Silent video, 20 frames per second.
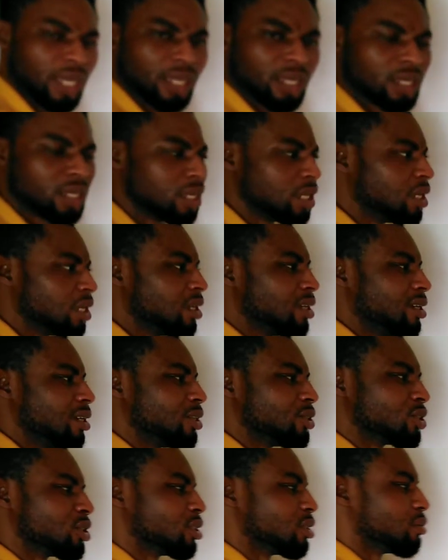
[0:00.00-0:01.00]
it shouldn't
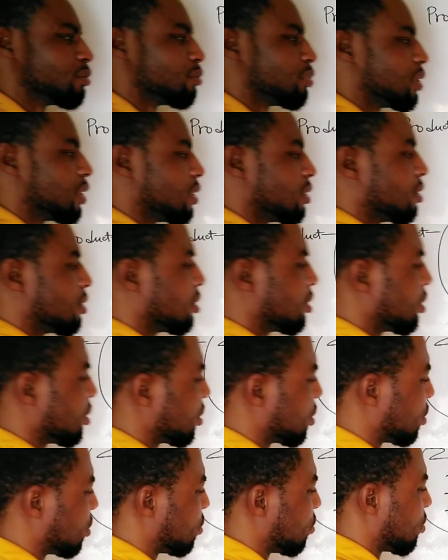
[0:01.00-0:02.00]
be you are
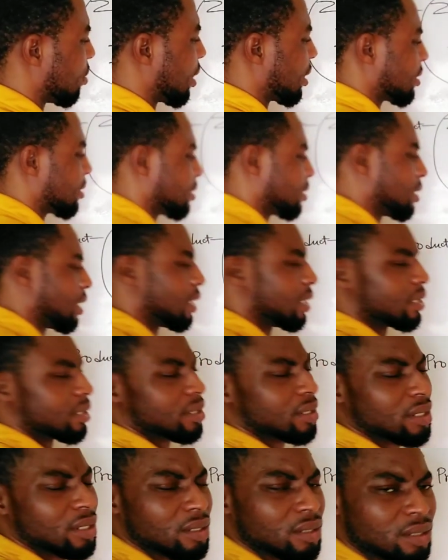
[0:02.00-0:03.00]
selling,
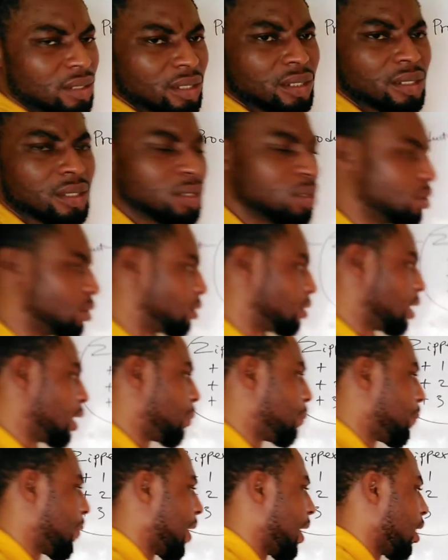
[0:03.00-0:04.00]
you know, a pair
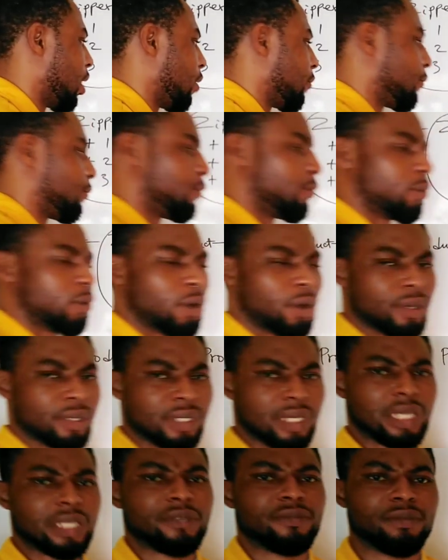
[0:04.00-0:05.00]
of trousers, for
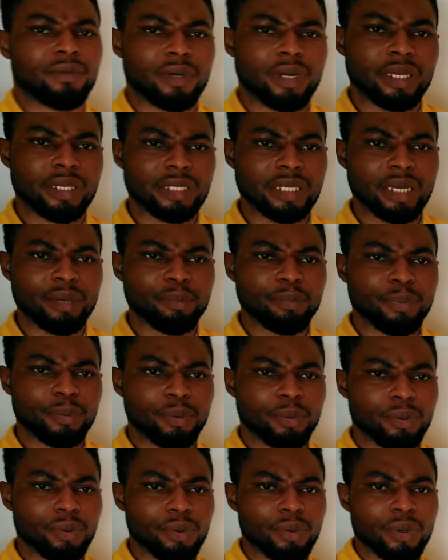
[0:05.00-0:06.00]
example,
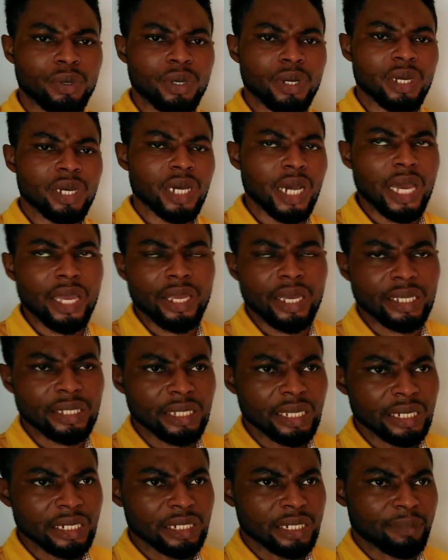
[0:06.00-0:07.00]
and you are telling the
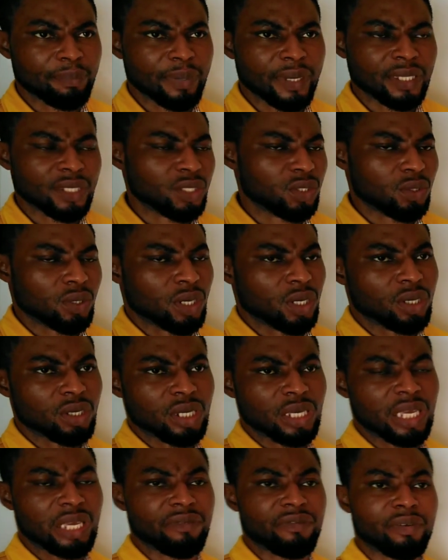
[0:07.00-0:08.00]
person you are gonna give him
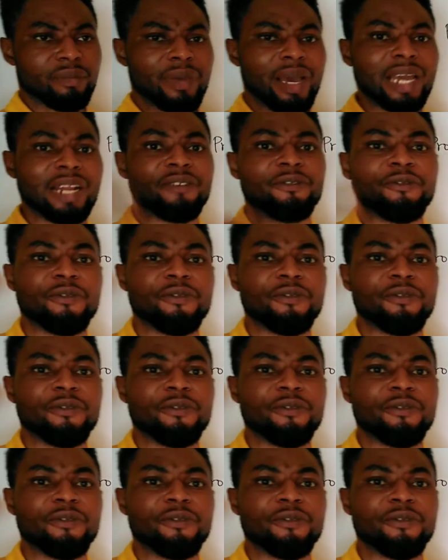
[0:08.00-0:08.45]
hand fan,